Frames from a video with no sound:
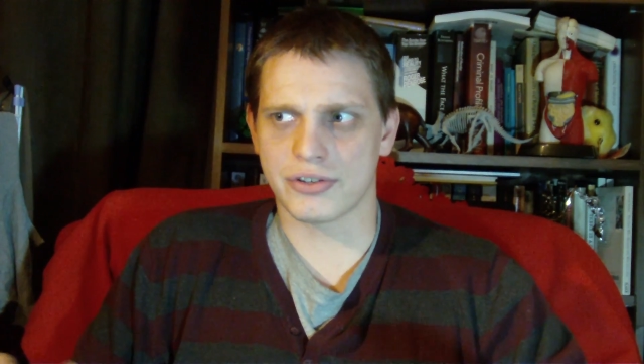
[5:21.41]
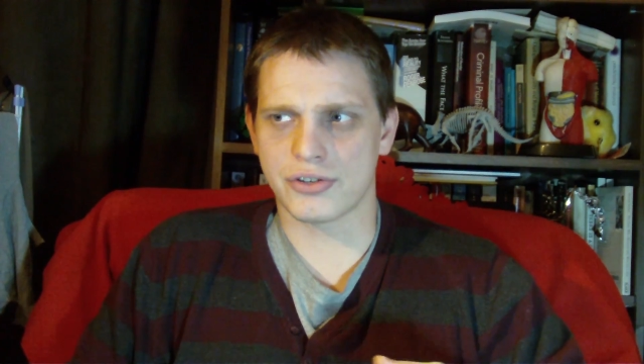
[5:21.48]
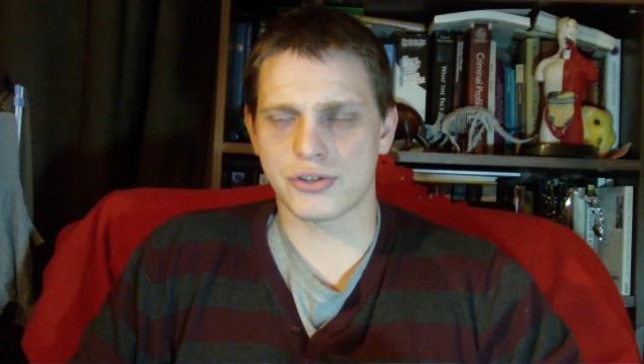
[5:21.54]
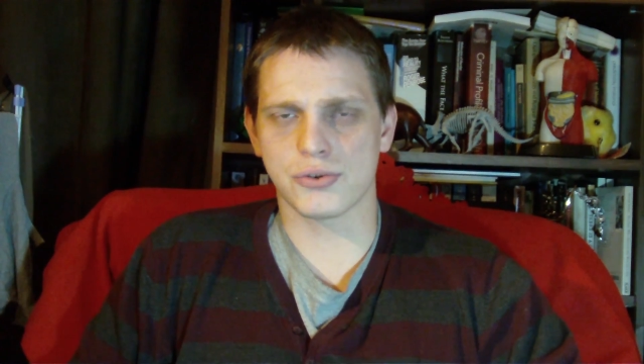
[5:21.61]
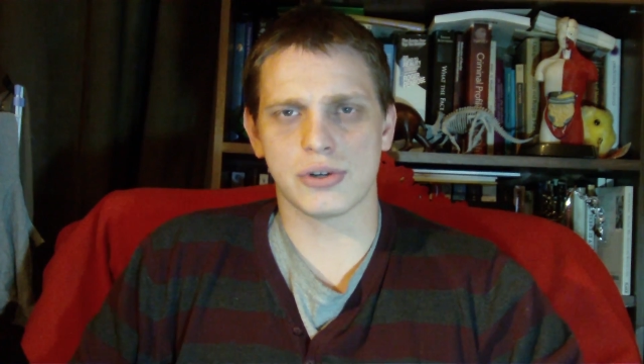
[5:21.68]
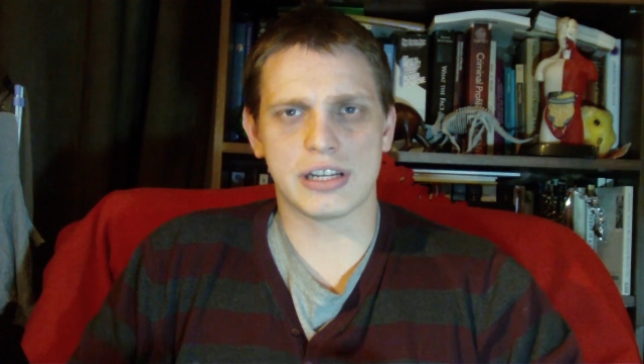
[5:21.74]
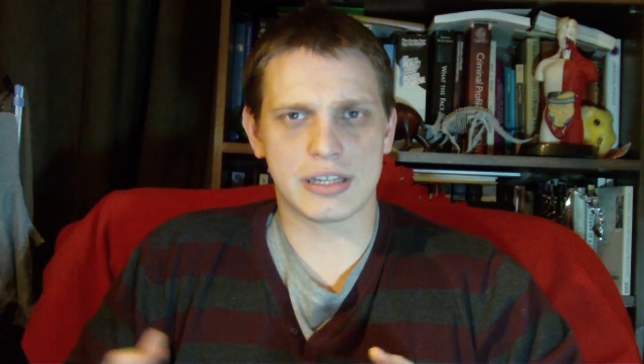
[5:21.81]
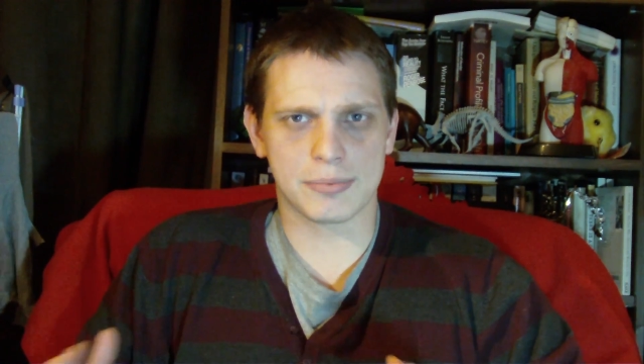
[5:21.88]
then
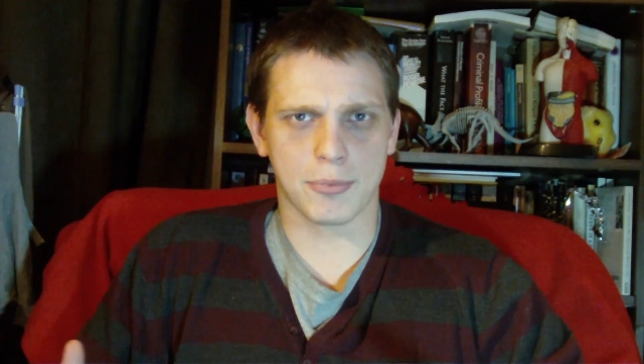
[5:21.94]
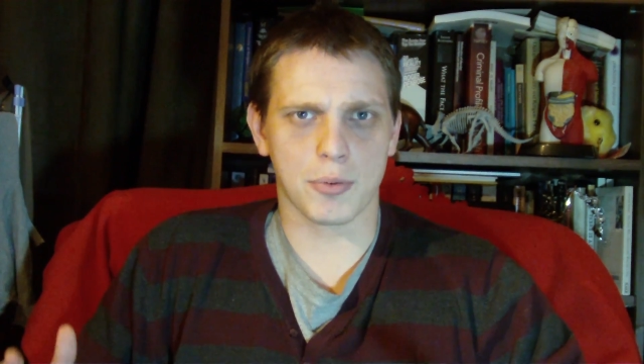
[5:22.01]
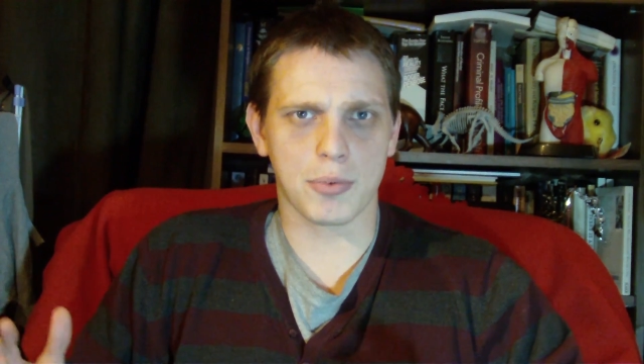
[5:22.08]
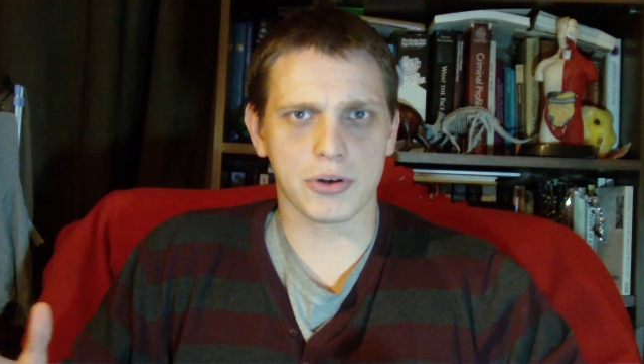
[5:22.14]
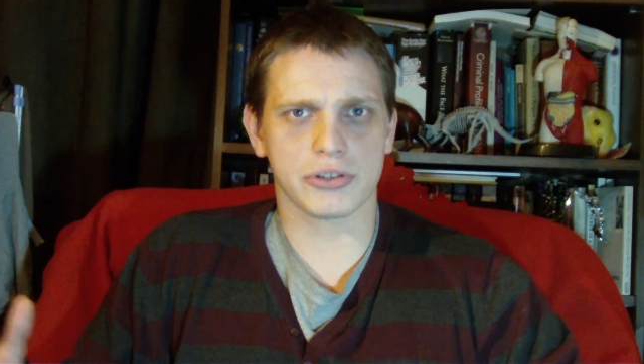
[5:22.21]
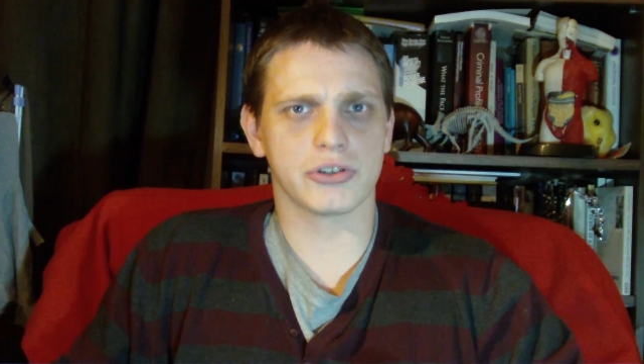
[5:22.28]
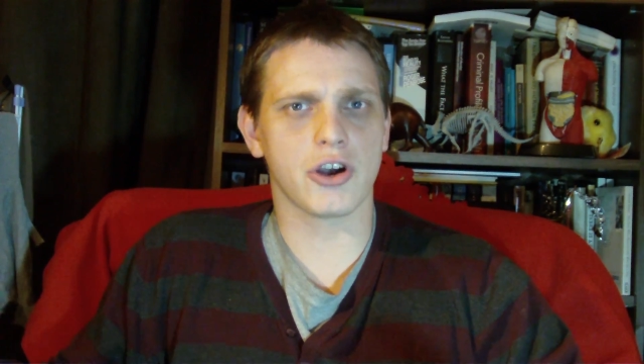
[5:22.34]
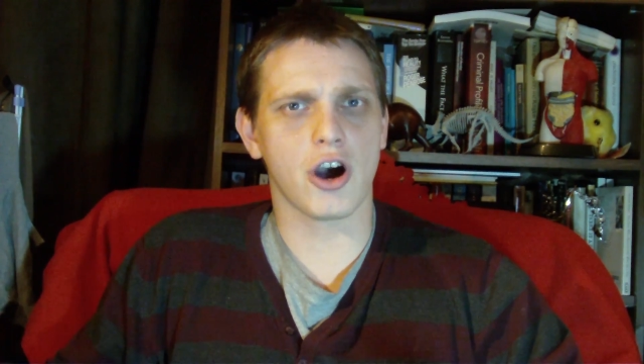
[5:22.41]
surely
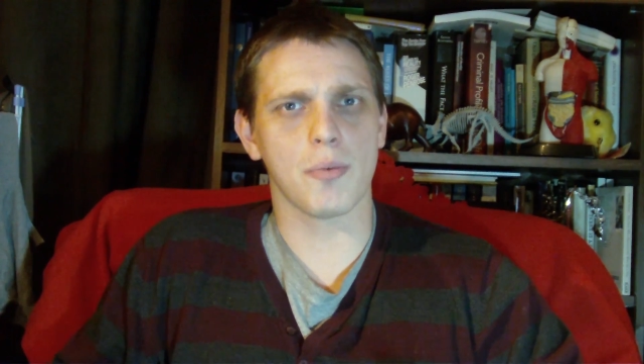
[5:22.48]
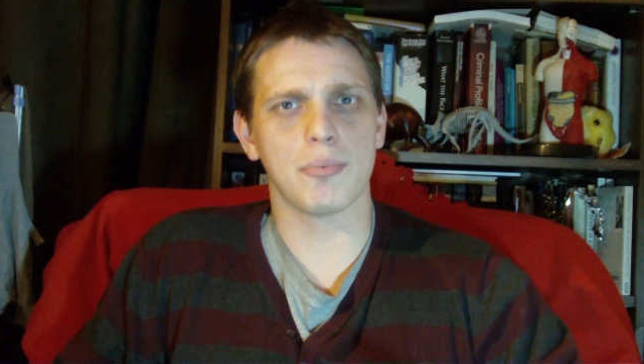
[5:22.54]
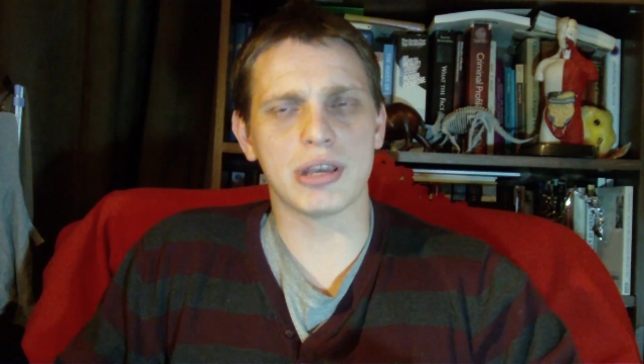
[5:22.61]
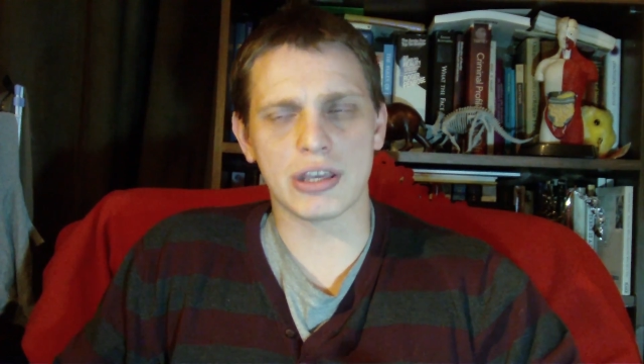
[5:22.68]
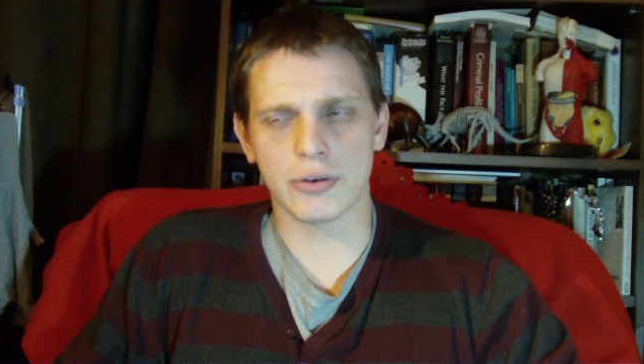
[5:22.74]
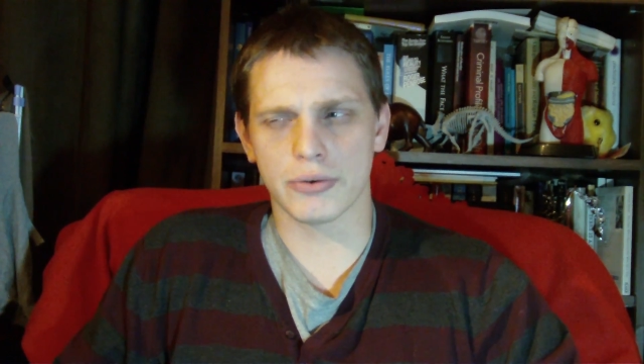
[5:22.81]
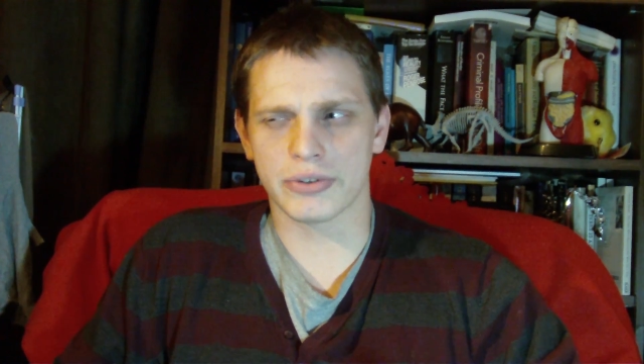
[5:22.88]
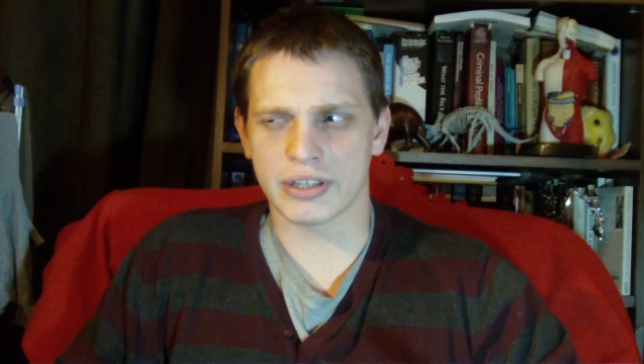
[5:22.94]
smallpox can't be
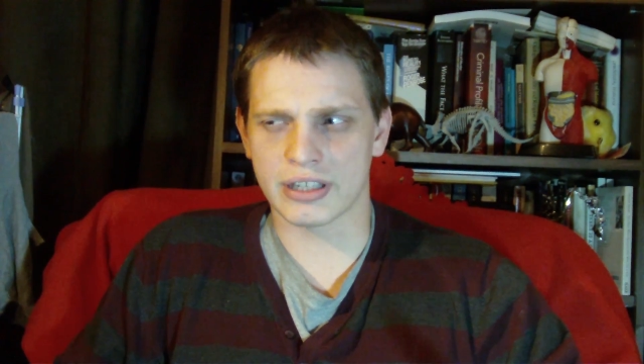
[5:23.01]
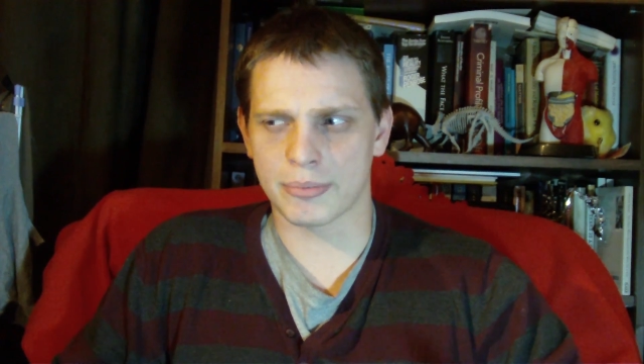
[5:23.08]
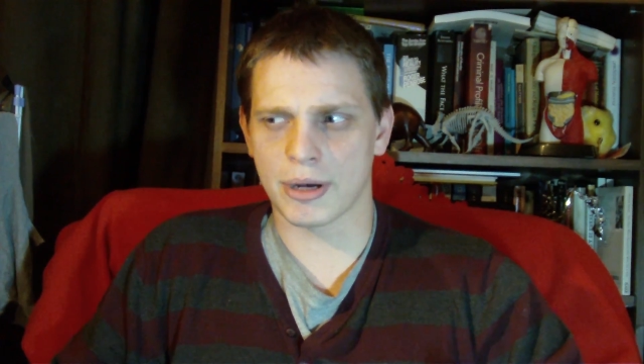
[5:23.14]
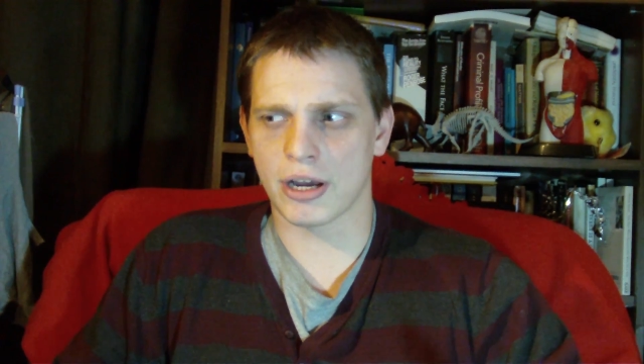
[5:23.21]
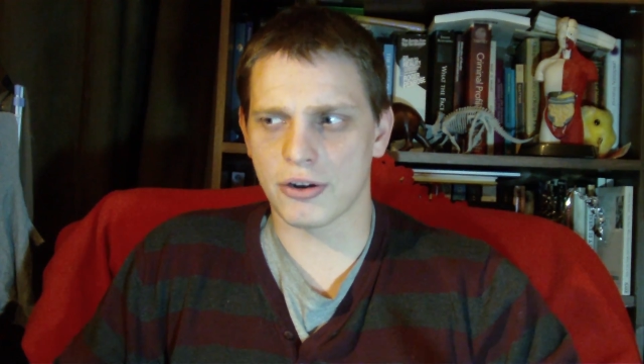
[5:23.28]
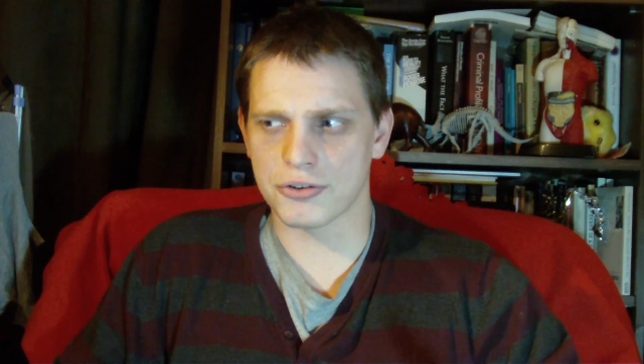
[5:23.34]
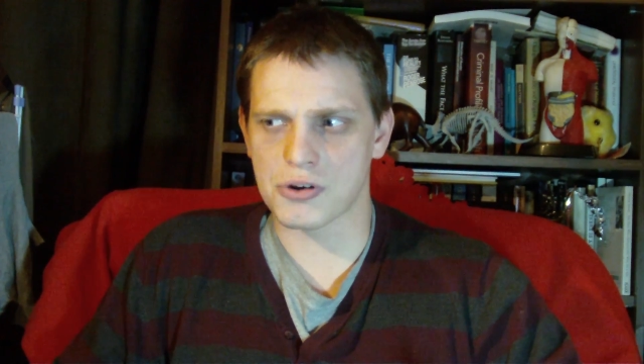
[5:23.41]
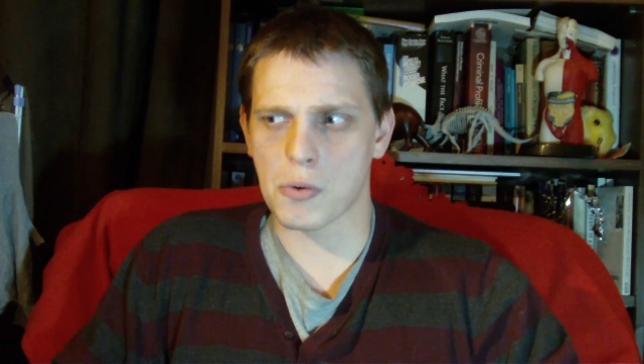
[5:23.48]
used as a
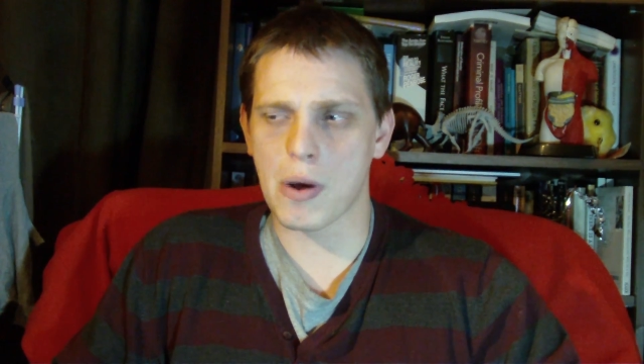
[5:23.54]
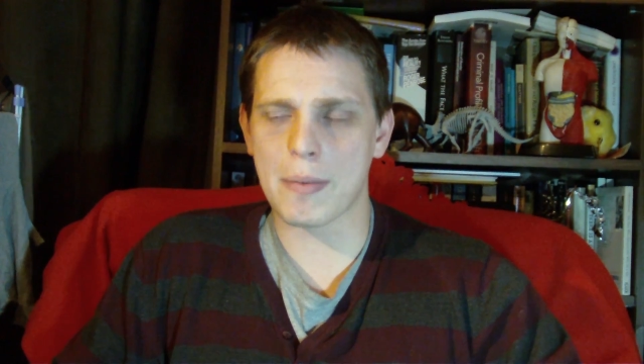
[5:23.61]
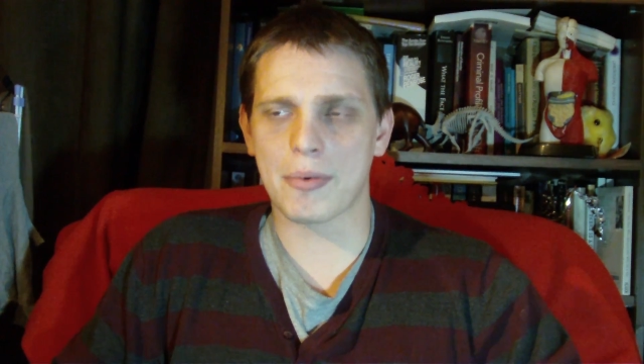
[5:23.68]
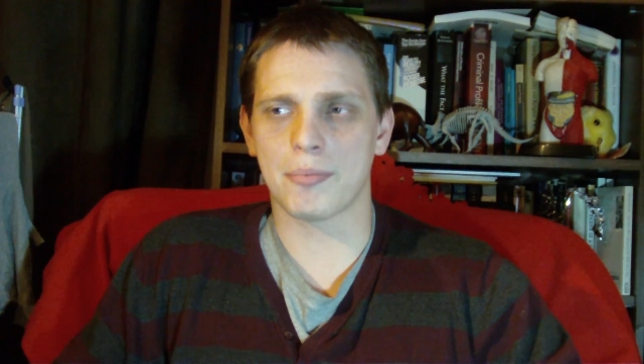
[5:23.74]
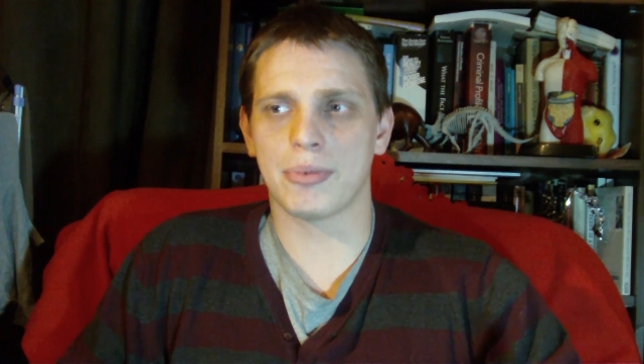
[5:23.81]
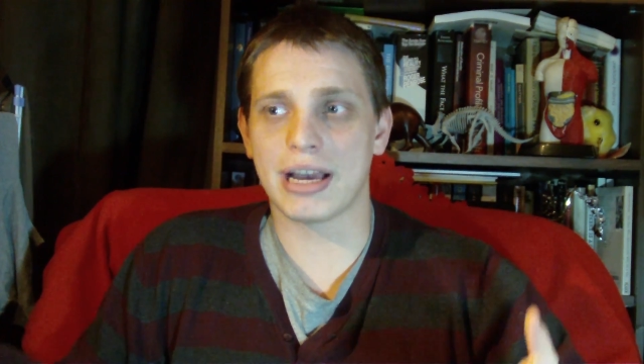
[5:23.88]
biological weapon,